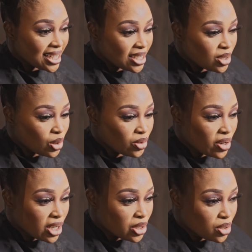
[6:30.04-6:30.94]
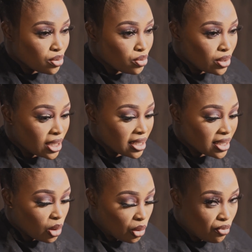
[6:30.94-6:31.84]
is not really a scooter,
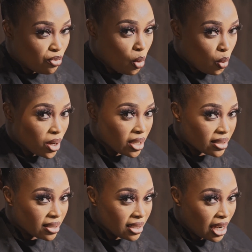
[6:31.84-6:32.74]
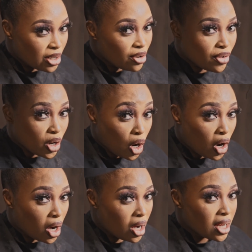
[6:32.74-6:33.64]
it's got four wheels, it's kind of a
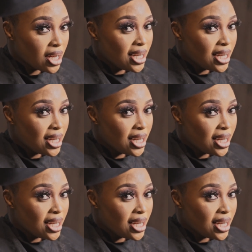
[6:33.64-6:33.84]
car.